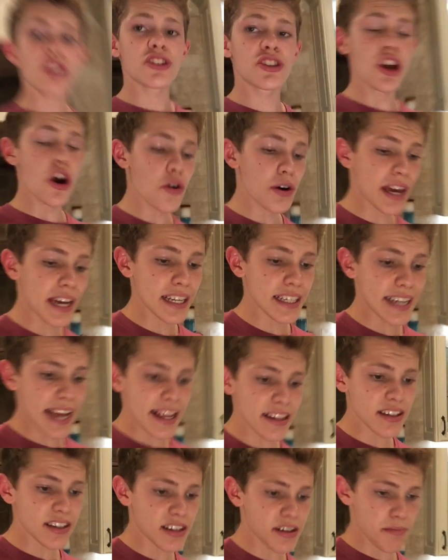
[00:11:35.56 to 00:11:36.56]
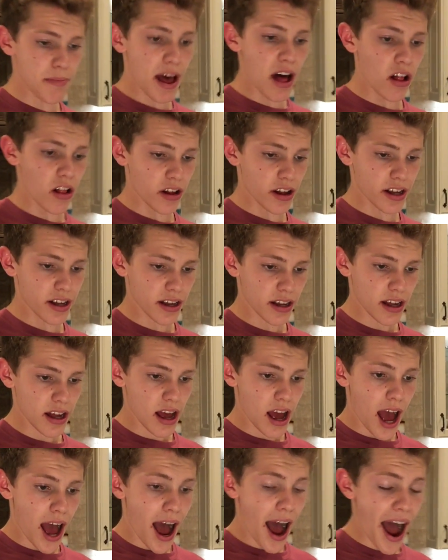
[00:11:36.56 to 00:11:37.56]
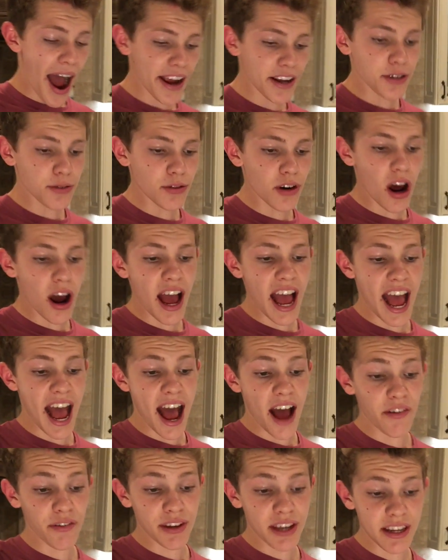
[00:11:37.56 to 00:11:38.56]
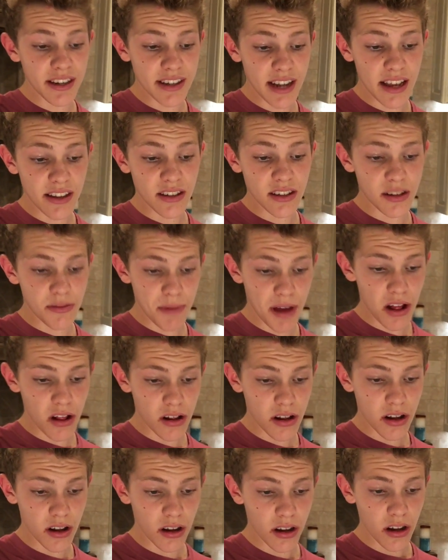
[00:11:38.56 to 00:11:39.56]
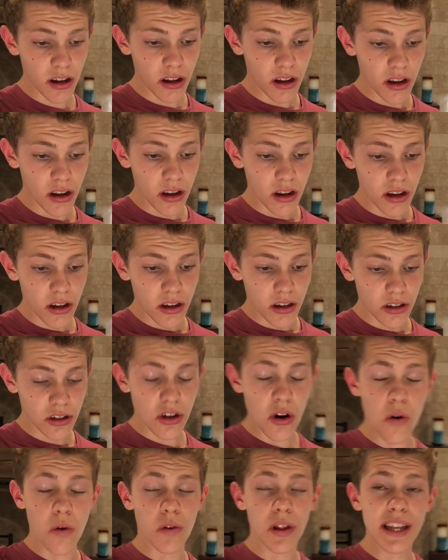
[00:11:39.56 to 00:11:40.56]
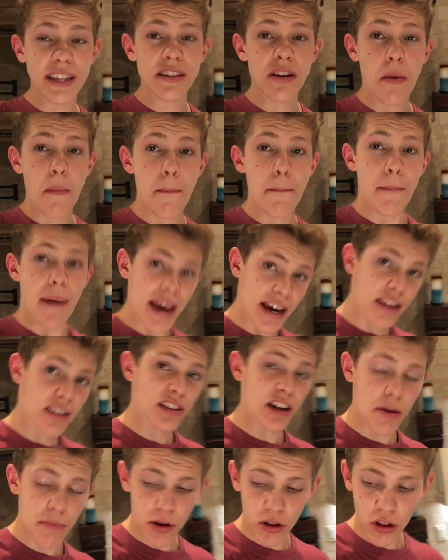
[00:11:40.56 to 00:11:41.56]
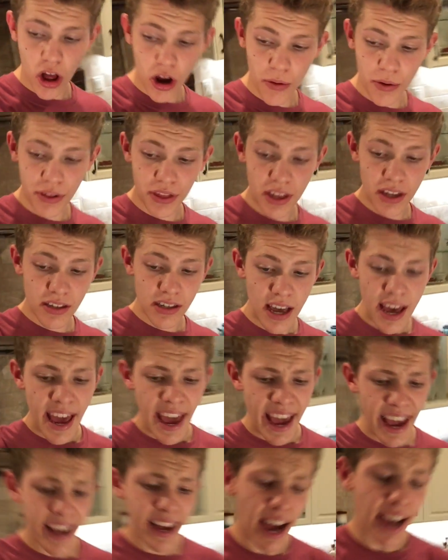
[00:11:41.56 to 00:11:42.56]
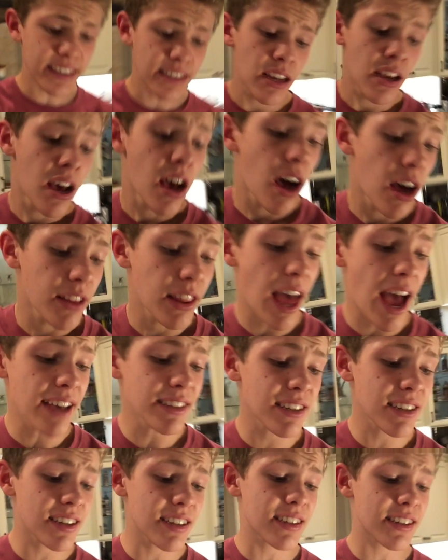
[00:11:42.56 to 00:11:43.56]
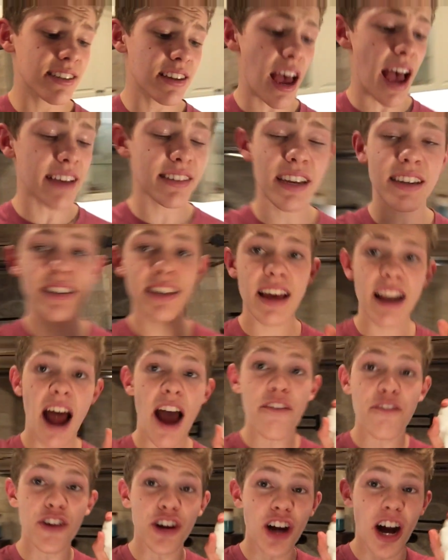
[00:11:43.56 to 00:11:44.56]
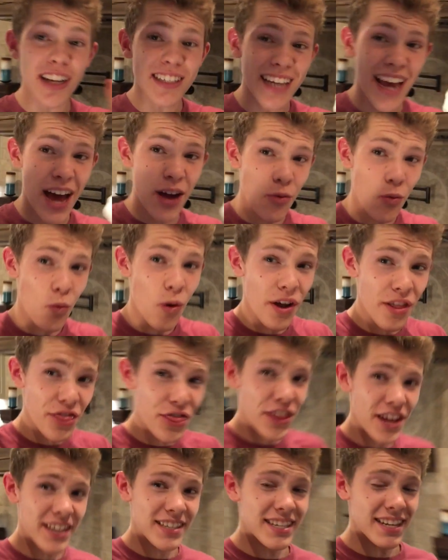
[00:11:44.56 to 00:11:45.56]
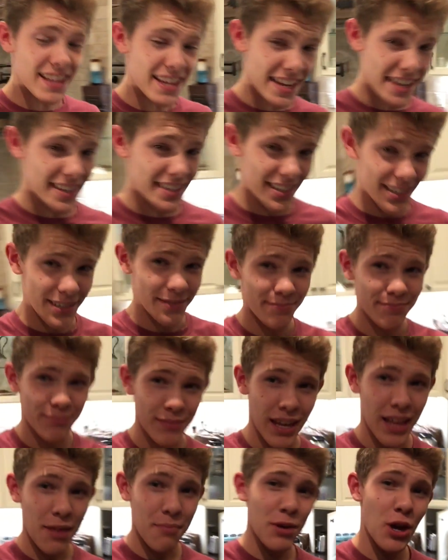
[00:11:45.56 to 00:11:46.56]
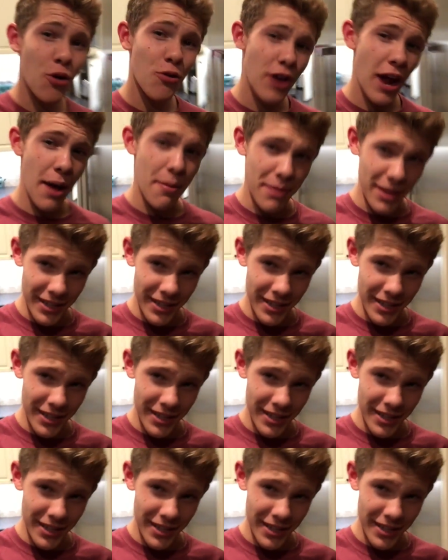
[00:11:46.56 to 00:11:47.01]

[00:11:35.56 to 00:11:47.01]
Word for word: So condensed milk. I do not have condensed milk. So let's make some along with this. And guys, as, this, as I said, I forgot to add one thing to this. Let me go grab